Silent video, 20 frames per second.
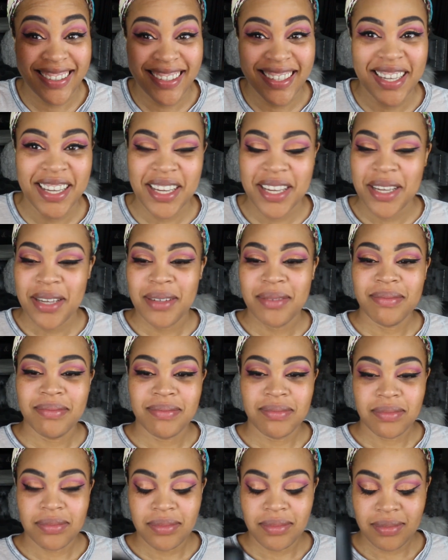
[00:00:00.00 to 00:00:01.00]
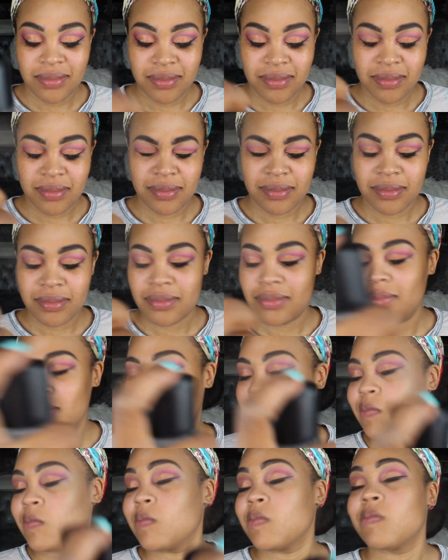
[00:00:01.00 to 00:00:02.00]
again with the Prep and Prime. And
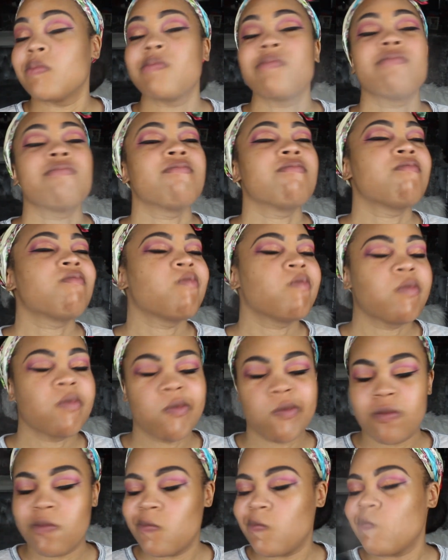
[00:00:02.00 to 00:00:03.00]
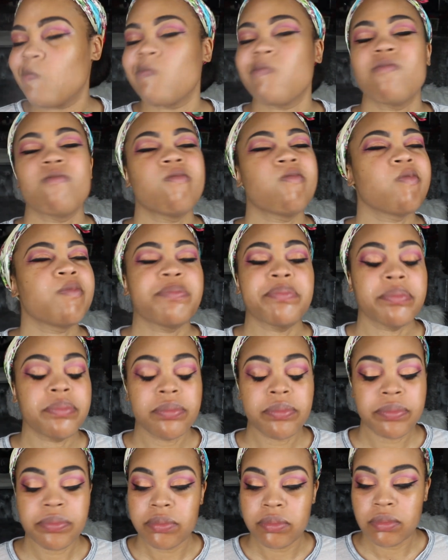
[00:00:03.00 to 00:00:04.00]
now I'm going to go under my eye with the LA
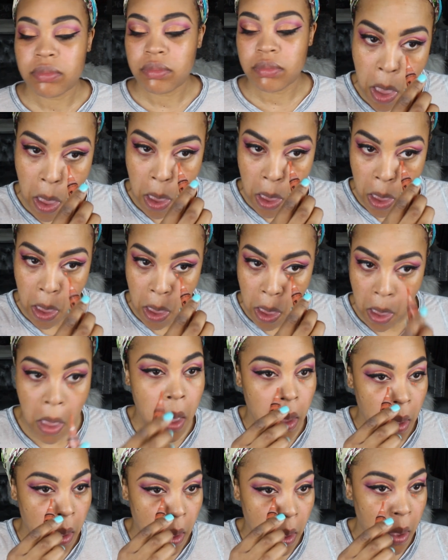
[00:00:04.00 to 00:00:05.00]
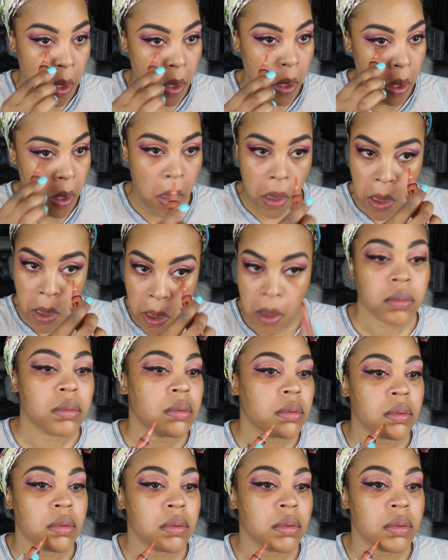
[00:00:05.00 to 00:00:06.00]
Pro Concealer.
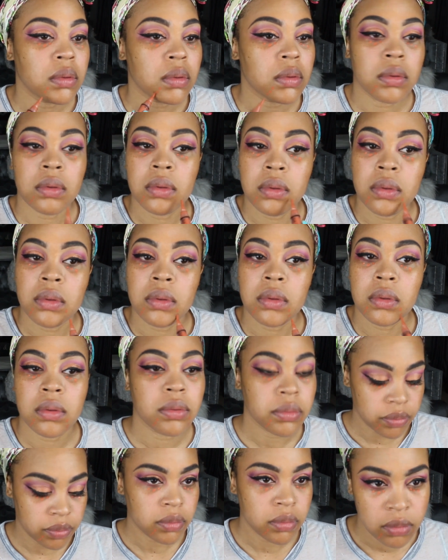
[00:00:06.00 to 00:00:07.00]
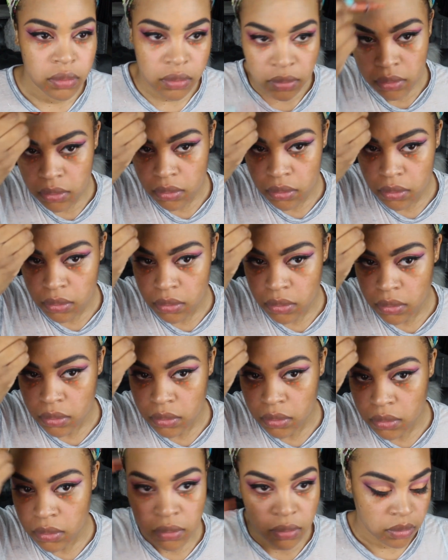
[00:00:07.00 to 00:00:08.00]
And that's in the color Orange
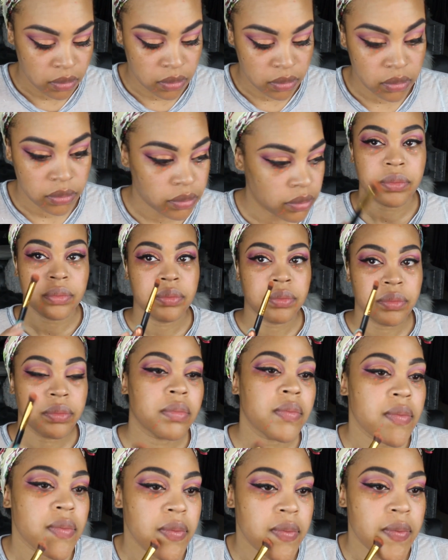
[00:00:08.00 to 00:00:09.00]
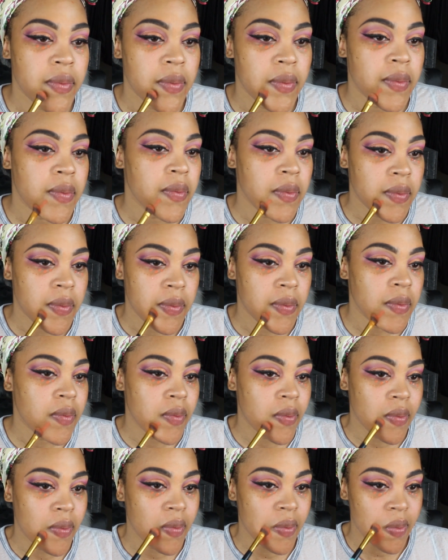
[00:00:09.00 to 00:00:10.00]
Corrector. And what I'm doing is just coloring
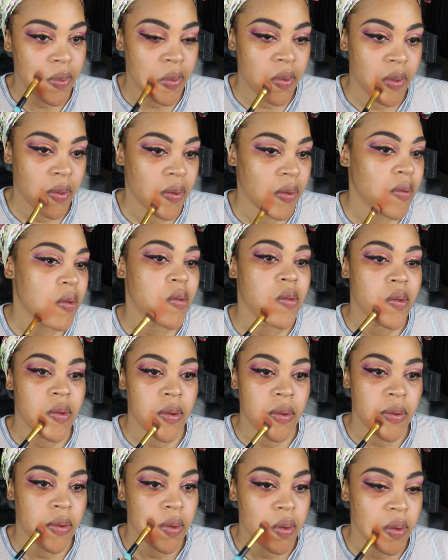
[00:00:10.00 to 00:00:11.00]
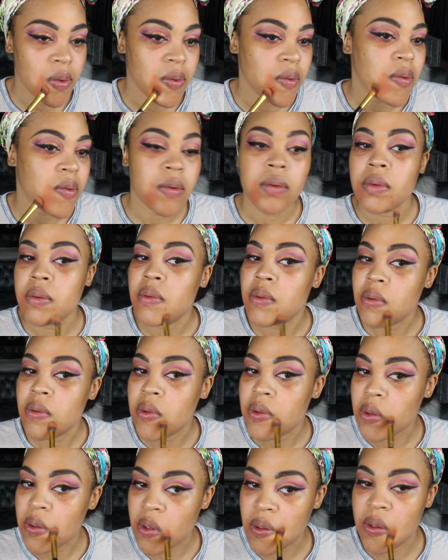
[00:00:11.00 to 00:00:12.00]
out any dark shades. I have
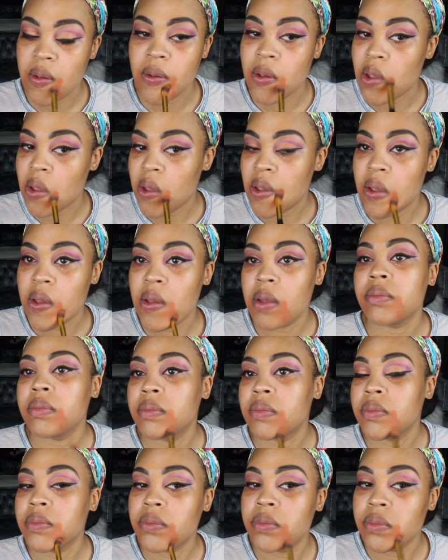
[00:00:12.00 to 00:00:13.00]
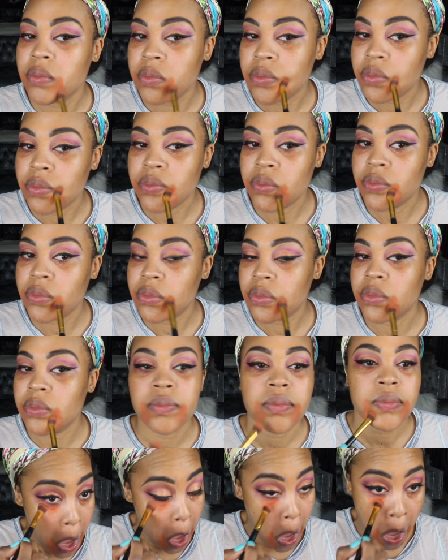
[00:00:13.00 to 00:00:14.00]
dark pigmentation around my mouth.
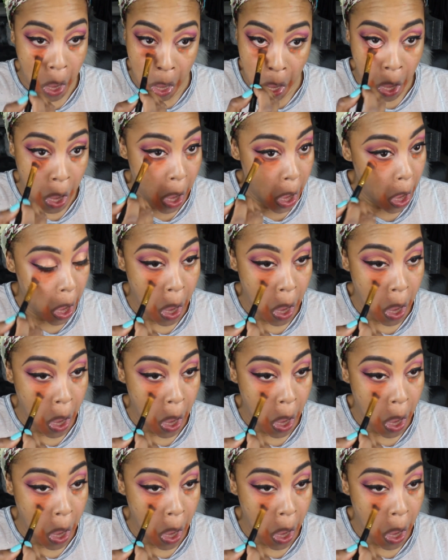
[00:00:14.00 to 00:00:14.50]
And I have